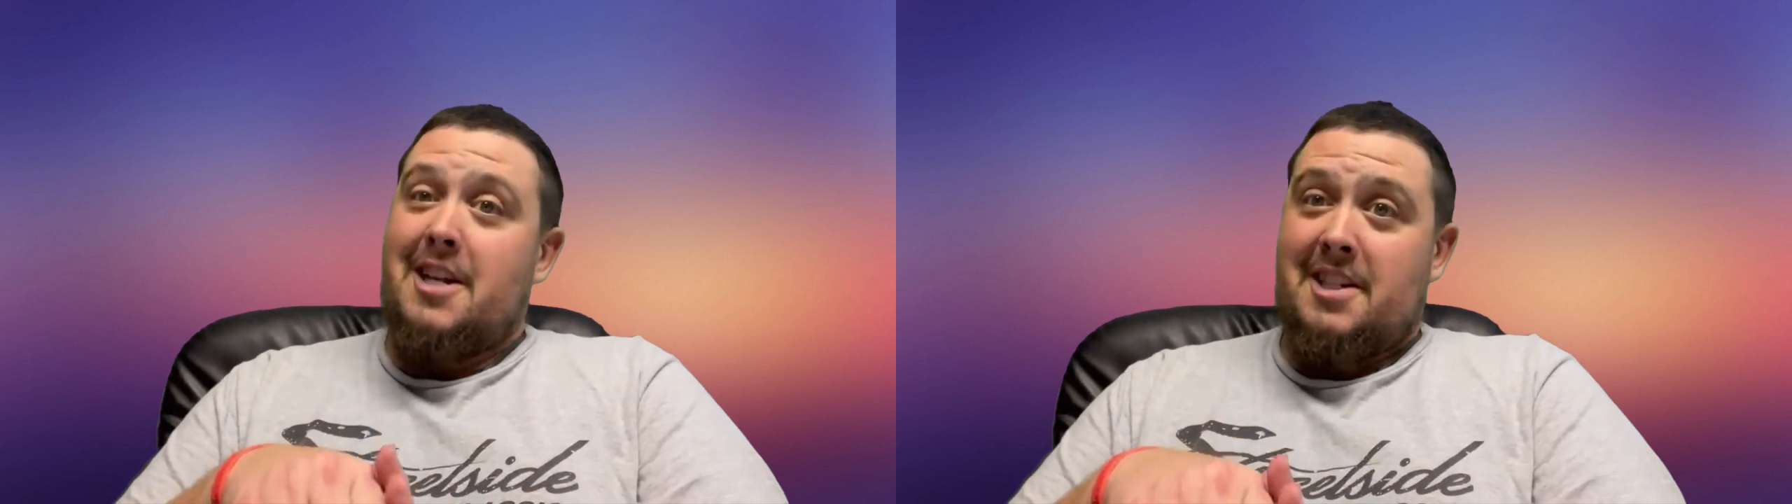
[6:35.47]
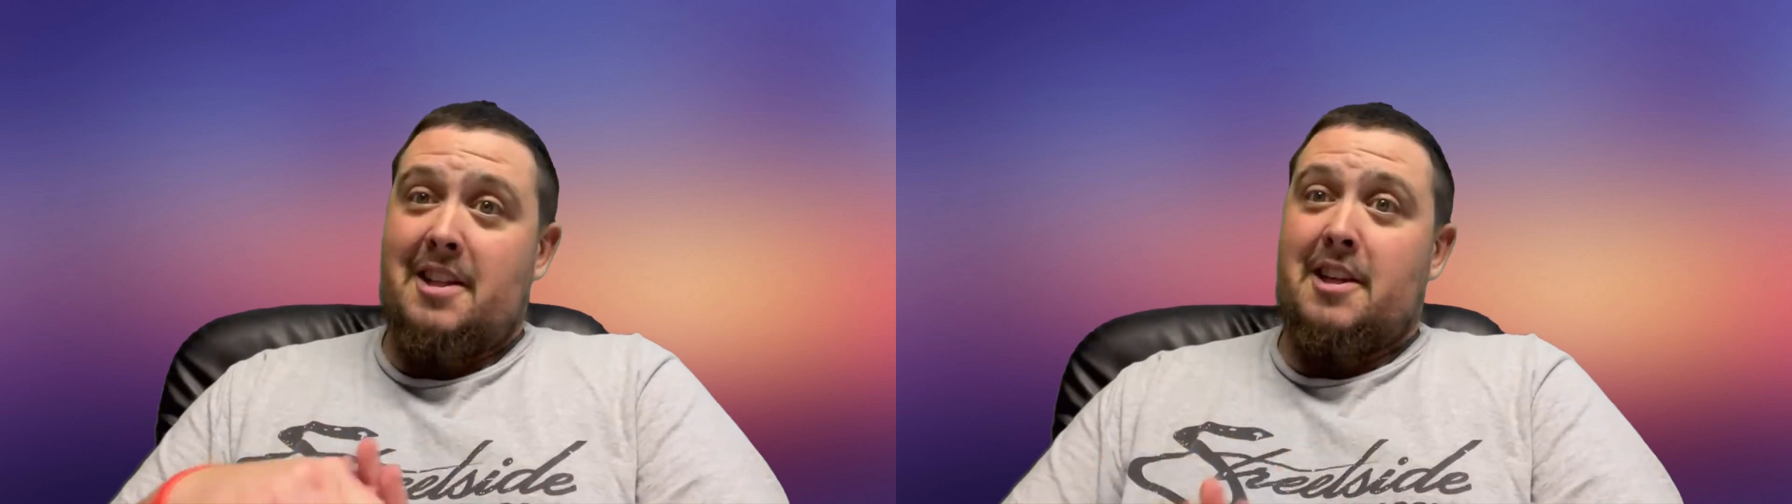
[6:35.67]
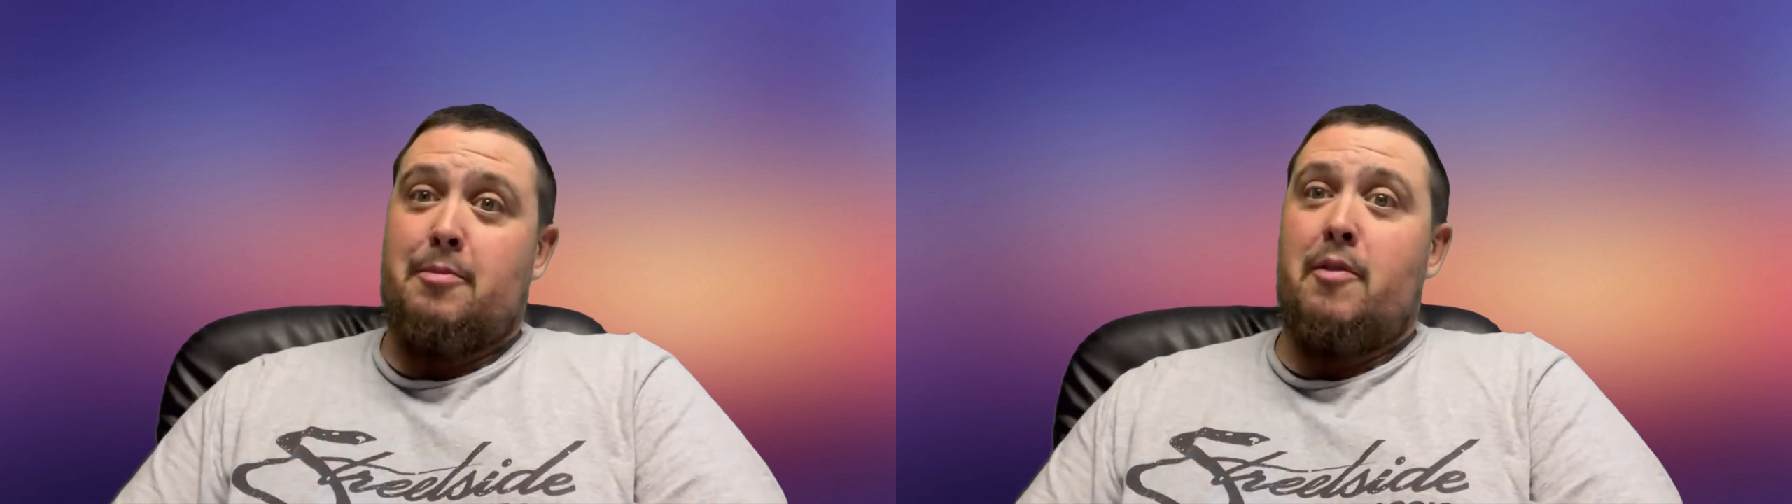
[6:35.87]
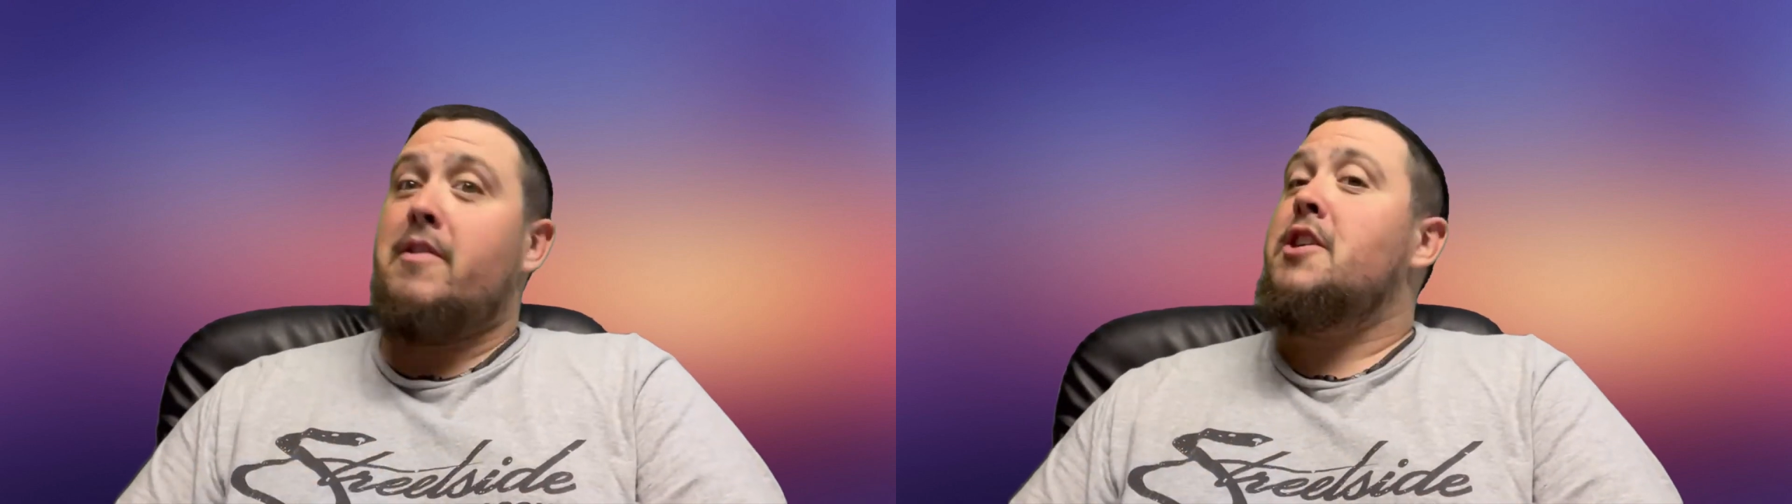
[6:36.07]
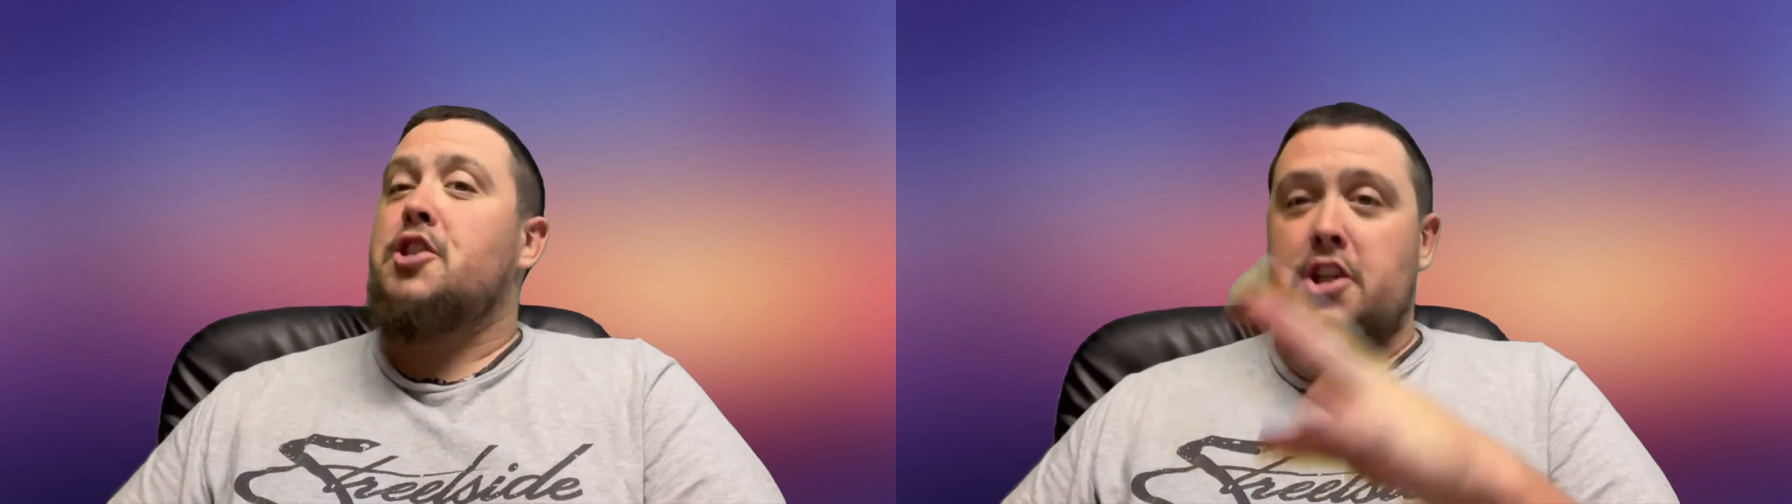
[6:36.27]
is in this
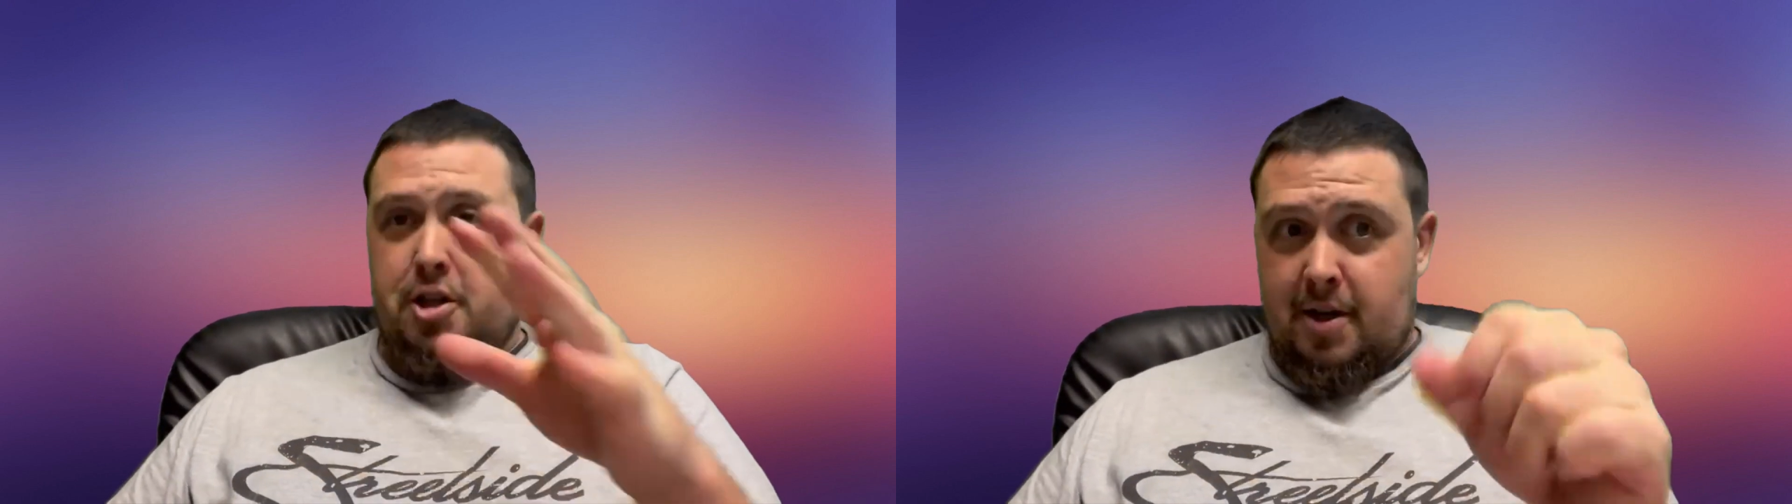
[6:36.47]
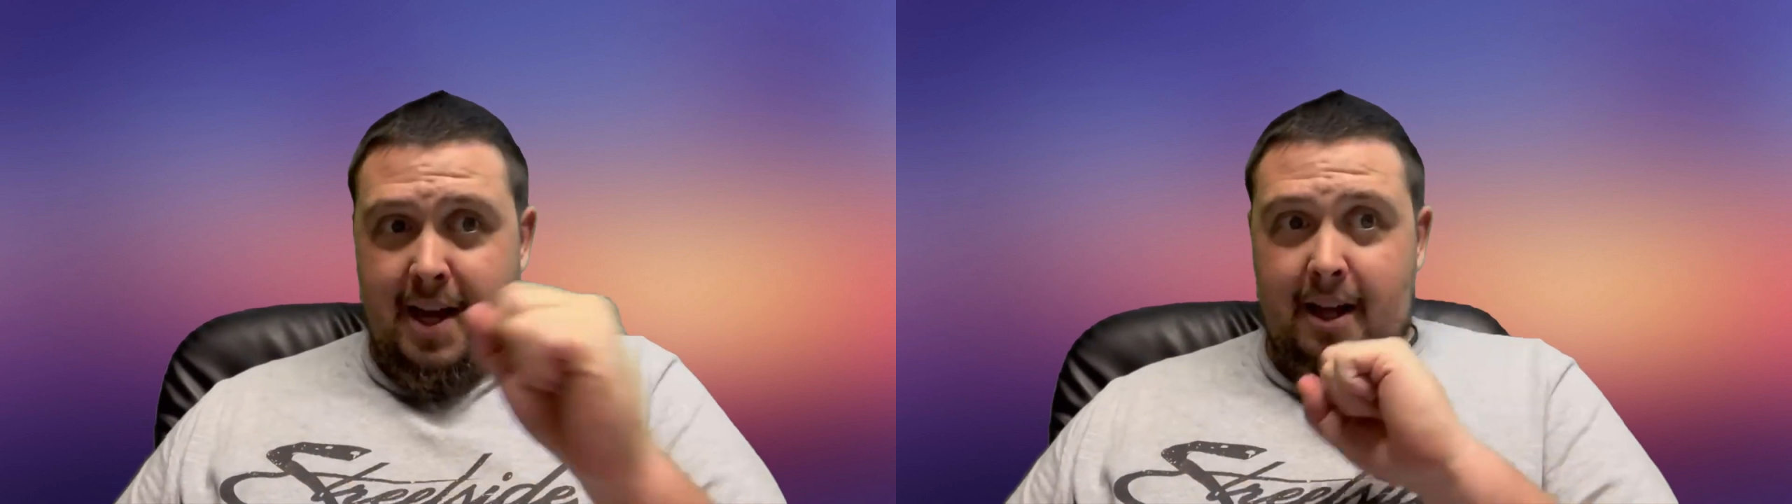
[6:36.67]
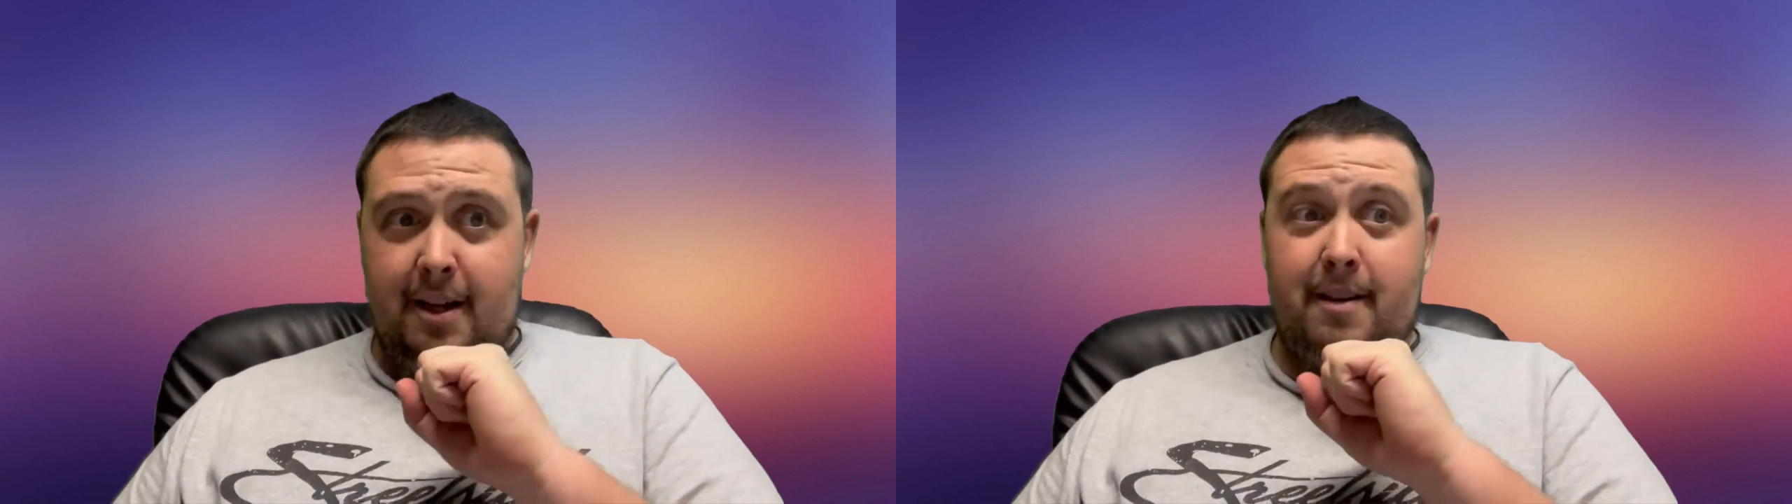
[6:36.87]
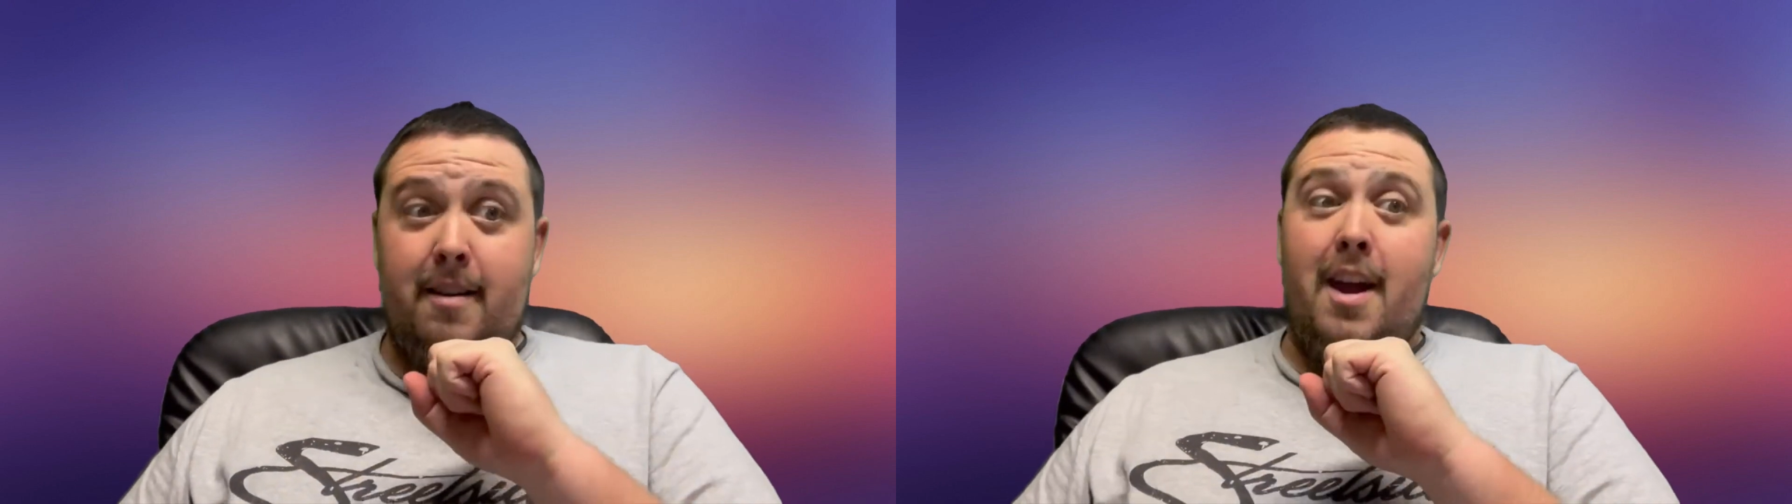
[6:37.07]
movie. She should kill it.